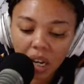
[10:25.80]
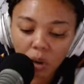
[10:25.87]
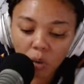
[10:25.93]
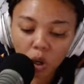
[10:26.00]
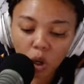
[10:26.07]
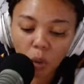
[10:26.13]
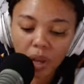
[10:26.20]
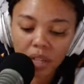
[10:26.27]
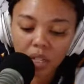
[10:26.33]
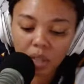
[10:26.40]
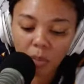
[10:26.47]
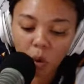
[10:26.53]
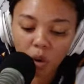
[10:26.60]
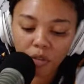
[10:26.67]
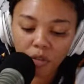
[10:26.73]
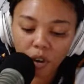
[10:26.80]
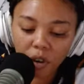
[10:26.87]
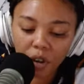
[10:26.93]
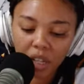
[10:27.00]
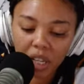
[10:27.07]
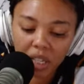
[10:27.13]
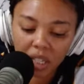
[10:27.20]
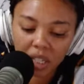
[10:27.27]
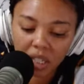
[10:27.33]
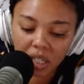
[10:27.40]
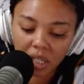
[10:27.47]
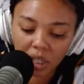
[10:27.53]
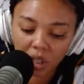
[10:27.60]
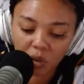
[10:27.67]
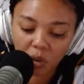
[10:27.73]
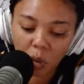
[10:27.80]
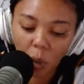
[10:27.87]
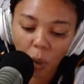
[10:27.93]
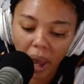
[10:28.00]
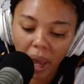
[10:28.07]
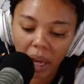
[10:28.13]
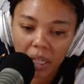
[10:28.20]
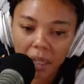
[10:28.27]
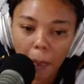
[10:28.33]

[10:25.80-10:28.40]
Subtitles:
request more foreign assistance from where?